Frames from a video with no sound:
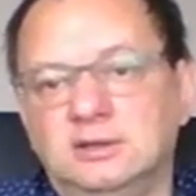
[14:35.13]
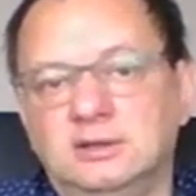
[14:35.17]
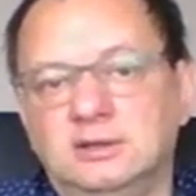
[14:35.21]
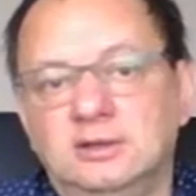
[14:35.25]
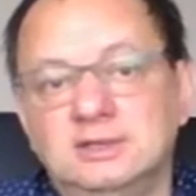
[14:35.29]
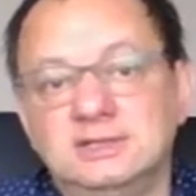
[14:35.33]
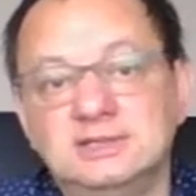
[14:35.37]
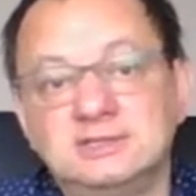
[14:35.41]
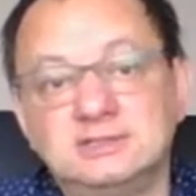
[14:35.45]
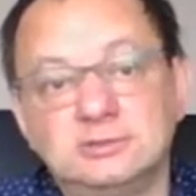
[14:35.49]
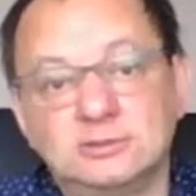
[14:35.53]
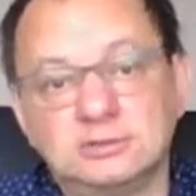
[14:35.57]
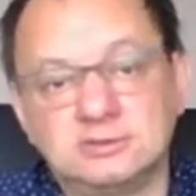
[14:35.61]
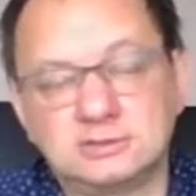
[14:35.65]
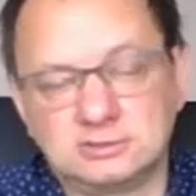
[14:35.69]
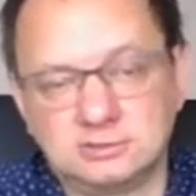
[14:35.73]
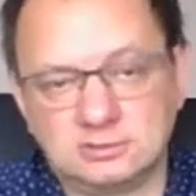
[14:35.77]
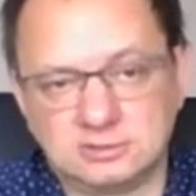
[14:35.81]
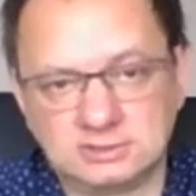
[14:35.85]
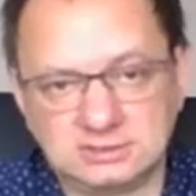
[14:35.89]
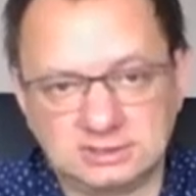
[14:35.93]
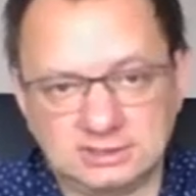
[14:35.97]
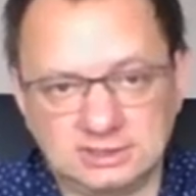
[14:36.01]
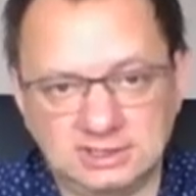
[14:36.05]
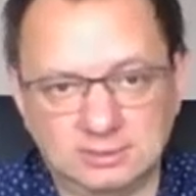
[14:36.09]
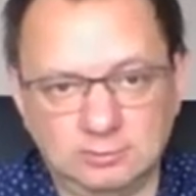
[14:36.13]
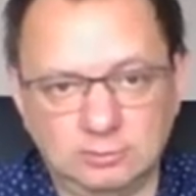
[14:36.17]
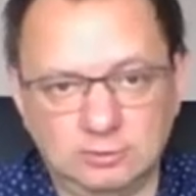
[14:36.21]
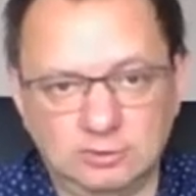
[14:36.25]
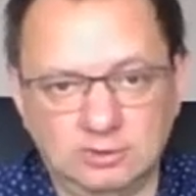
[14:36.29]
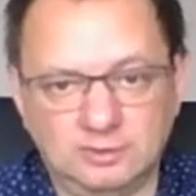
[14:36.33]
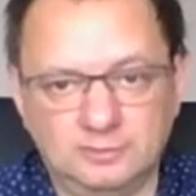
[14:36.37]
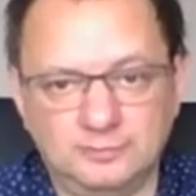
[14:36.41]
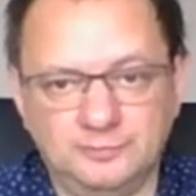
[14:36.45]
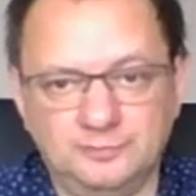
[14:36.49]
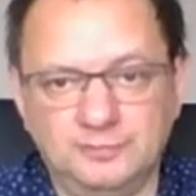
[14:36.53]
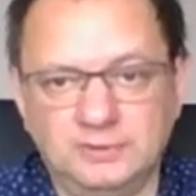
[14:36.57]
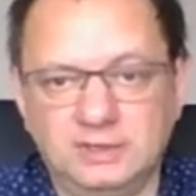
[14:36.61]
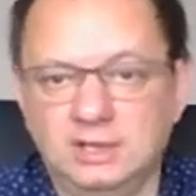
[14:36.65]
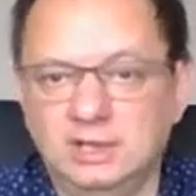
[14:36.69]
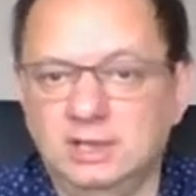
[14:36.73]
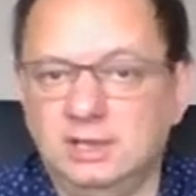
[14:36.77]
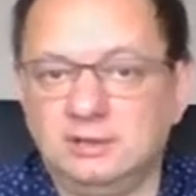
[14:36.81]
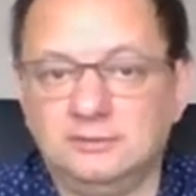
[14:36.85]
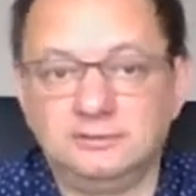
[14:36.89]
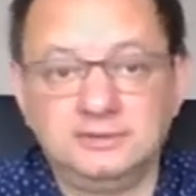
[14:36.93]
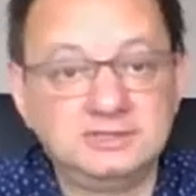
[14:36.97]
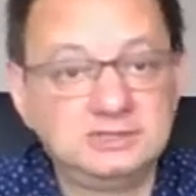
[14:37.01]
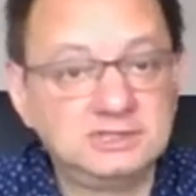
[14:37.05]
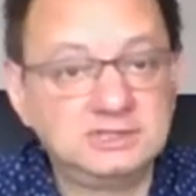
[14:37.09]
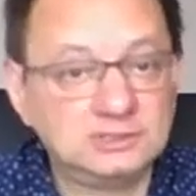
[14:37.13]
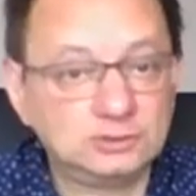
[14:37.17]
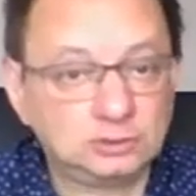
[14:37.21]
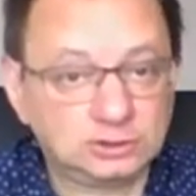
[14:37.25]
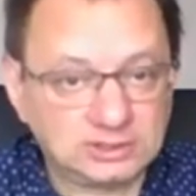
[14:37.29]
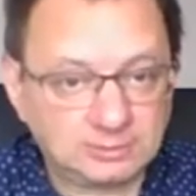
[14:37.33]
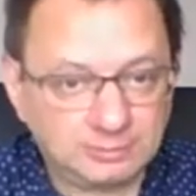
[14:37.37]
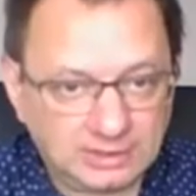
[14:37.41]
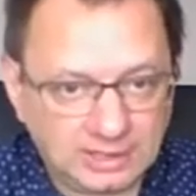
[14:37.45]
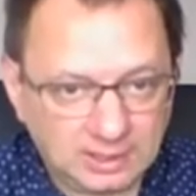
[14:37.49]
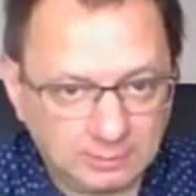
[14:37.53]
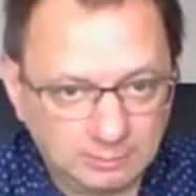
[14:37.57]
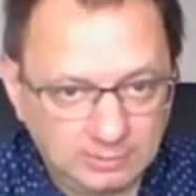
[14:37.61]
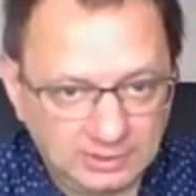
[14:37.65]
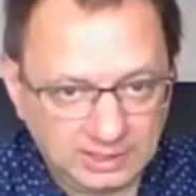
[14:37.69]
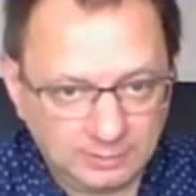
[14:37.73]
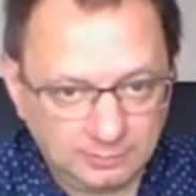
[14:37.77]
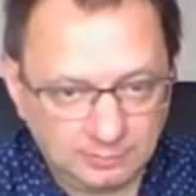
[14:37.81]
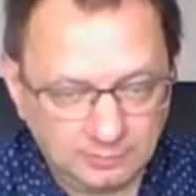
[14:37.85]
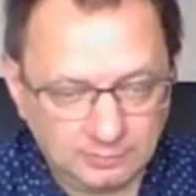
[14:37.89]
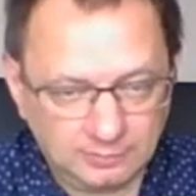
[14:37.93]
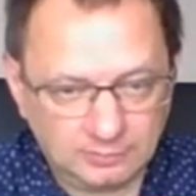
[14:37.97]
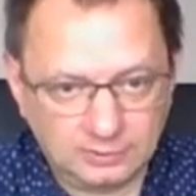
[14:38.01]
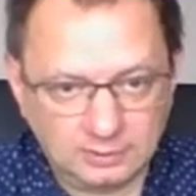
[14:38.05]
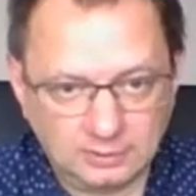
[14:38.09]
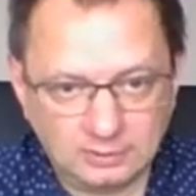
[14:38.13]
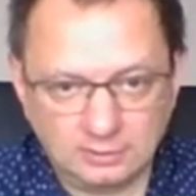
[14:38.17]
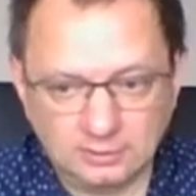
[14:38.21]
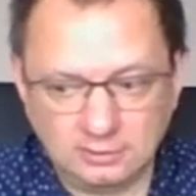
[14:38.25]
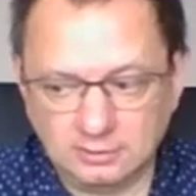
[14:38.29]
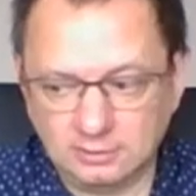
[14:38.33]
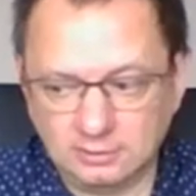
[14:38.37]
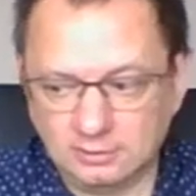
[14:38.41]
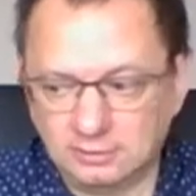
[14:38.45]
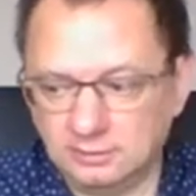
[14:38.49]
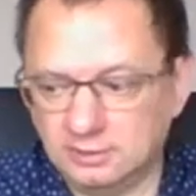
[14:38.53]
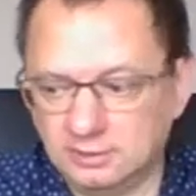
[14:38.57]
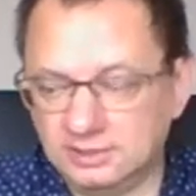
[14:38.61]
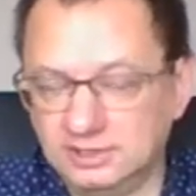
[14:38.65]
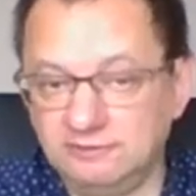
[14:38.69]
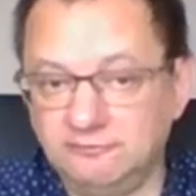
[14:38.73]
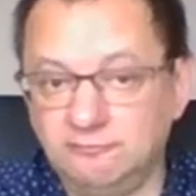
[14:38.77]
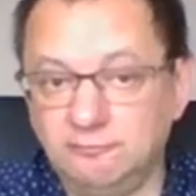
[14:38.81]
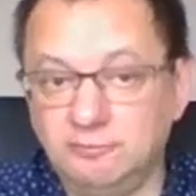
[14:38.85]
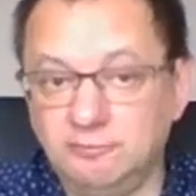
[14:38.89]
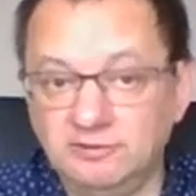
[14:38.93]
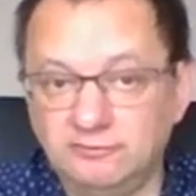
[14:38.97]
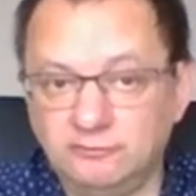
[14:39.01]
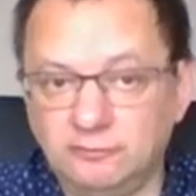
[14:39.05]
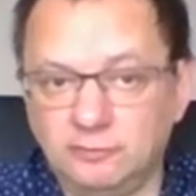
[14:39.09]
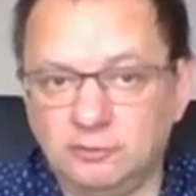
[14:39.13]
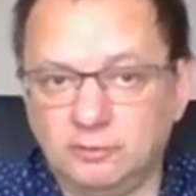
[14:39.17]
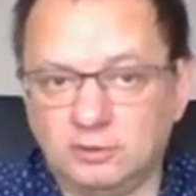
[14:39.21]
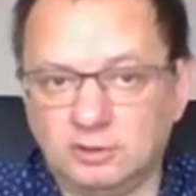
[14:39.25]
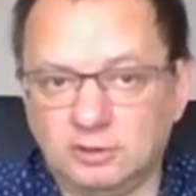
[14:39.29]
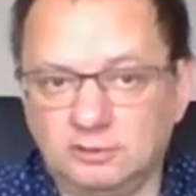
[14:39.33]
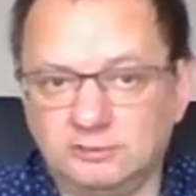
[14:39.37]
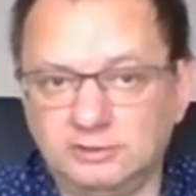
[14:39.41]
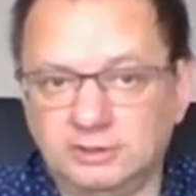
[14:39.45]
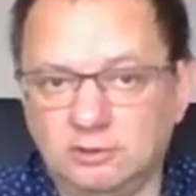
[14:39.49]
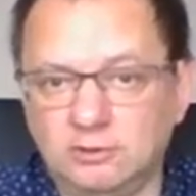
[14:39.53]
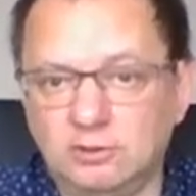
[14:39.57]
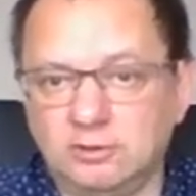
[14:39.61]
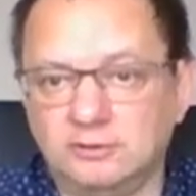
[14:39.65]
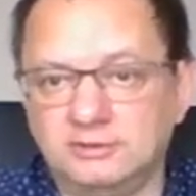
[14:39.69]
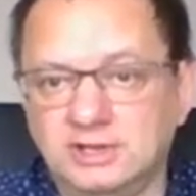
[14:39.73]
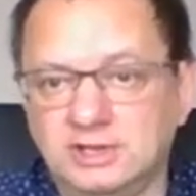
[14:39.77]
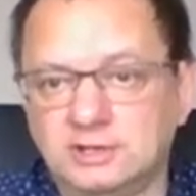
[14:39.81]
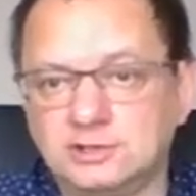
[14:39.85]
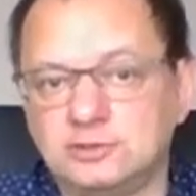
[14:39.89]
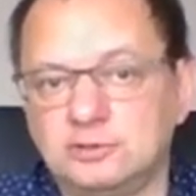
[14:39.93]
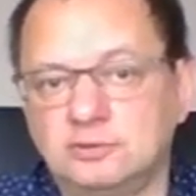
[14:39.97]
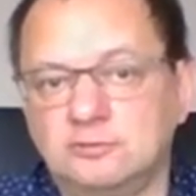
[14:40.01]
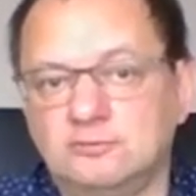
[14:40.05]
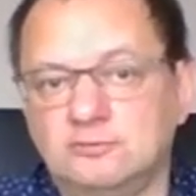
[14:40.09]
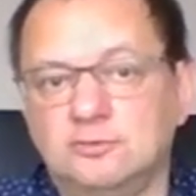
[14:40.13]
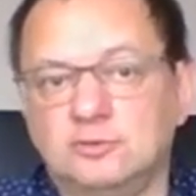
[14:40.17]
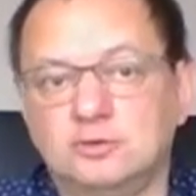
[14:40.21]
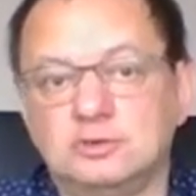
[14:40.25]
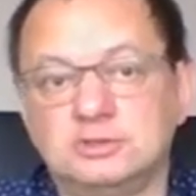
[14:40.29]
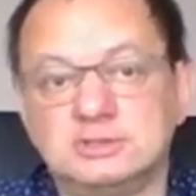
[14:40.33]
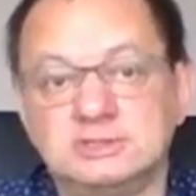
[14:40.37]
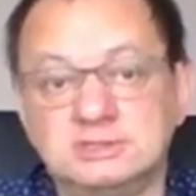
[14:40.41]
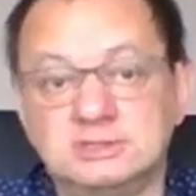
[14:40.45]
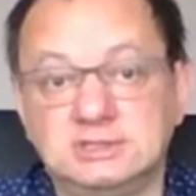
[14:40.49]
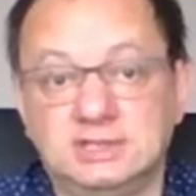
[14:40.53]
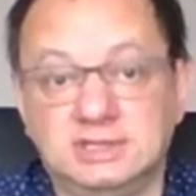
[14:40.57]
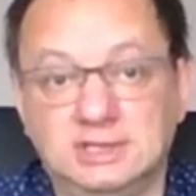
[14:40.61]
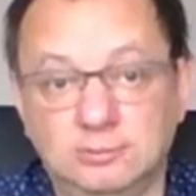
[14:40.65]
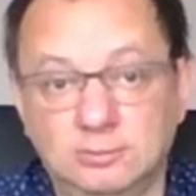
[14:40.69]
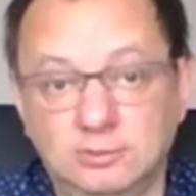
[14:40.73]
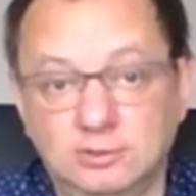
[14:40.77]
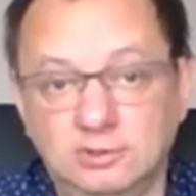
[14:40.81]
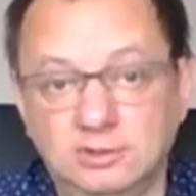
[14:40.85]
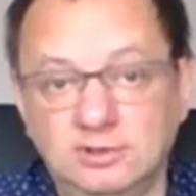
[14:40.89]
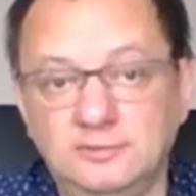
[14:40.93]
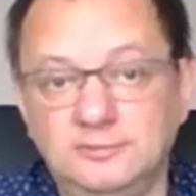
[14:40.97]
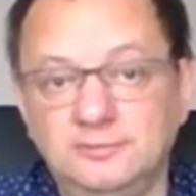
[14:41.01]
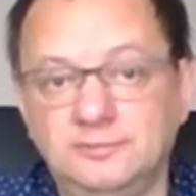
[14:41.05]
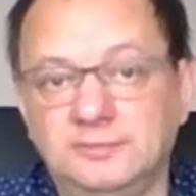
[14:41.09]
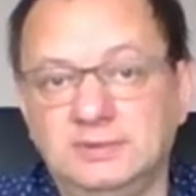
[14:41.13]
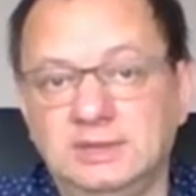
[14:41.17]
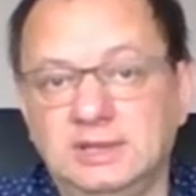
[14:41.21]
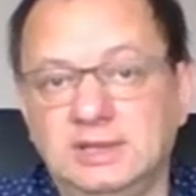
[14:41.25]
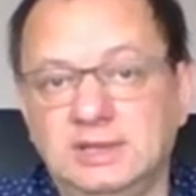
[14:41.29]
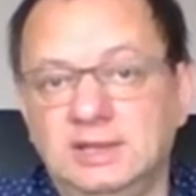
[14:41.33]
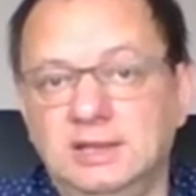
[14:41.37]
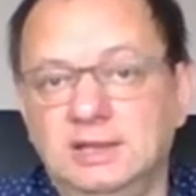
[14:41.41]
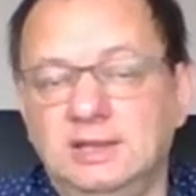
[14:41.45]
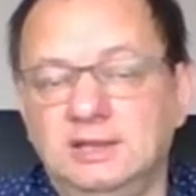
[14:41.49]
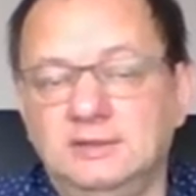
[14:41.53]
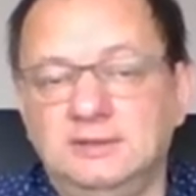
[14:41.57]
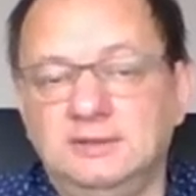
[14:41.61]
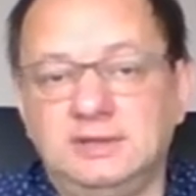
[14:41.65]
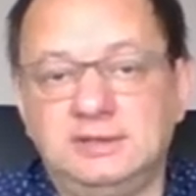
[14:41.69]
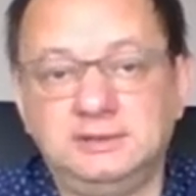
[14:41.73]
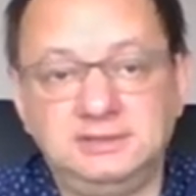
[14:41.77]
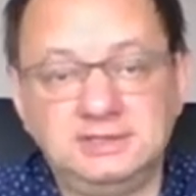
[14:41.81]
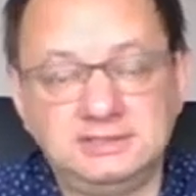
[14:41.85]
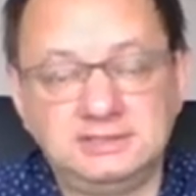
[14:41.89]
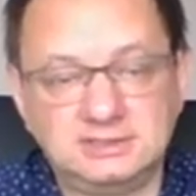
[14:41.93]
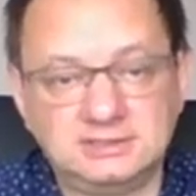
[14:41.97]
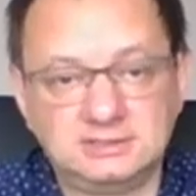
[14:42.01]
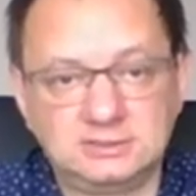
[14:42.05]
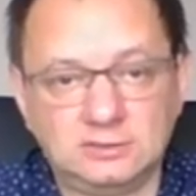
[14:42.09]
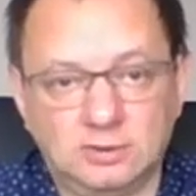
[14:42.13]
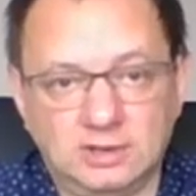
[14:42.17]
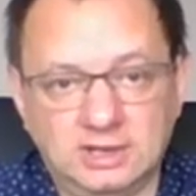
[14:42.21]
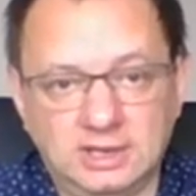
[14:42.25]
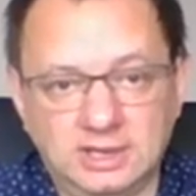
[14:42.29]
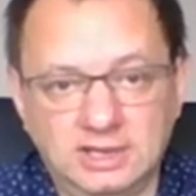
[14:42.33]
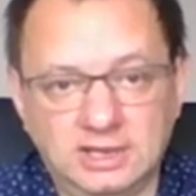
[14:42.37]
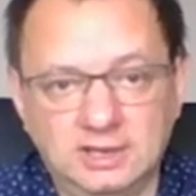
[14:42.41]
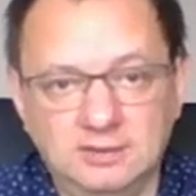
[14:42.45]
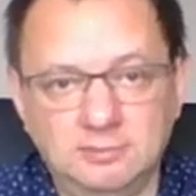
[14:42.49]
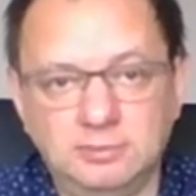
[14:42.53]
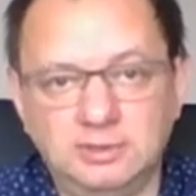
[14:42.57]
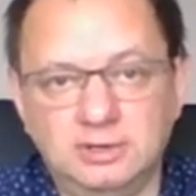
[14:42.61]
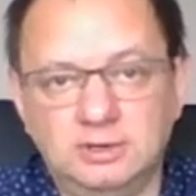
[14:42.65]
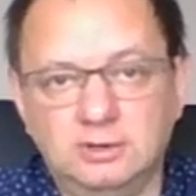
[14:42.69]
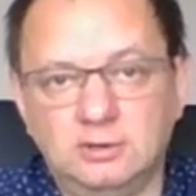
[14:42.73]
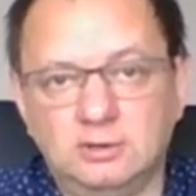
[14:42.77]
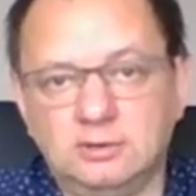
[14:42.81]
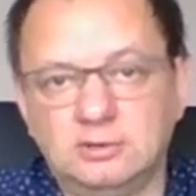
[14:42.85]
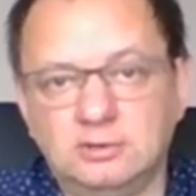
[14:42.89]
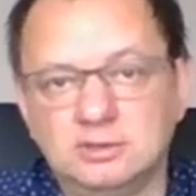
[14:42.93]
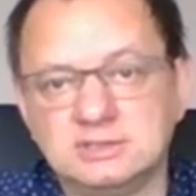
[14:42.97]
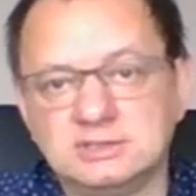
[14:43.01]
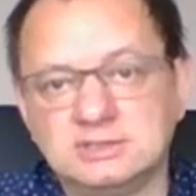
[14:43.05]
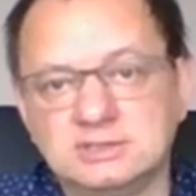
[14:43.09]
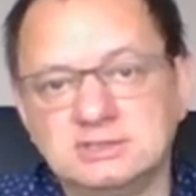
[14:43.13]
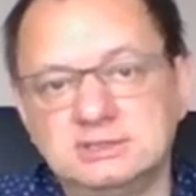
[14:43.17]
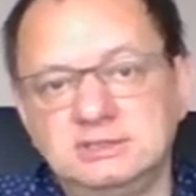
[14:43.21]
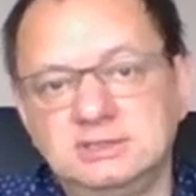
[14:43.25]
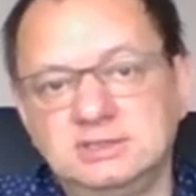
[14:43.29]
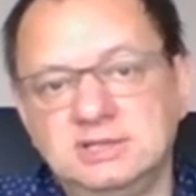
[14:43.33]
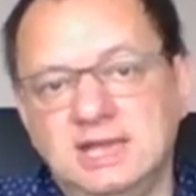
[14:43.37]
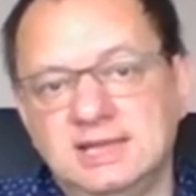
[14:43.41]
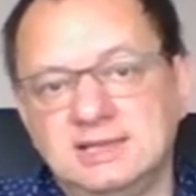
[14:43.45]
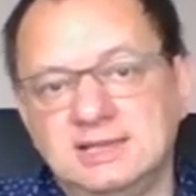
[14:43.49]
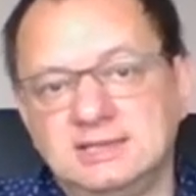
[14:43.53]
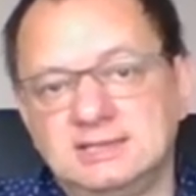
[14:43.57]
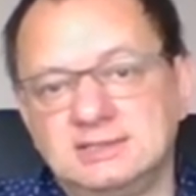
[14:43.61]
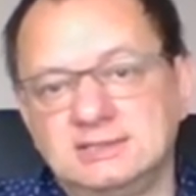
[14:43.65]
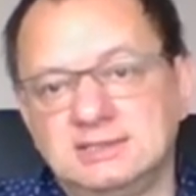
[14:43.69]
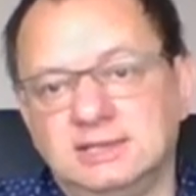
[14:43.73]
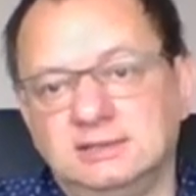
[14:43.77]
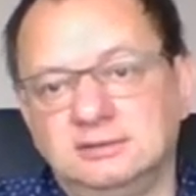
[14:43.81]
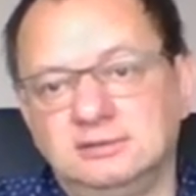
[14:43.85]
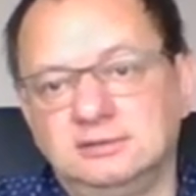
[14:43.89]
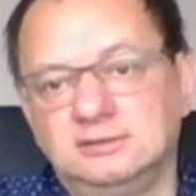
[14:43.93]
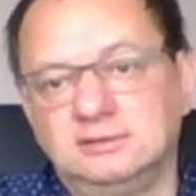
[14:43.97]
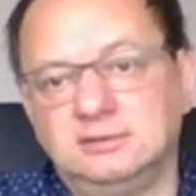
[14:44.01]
is not so stable. This is not a problem if before the connection was stable, and this is okay because the headset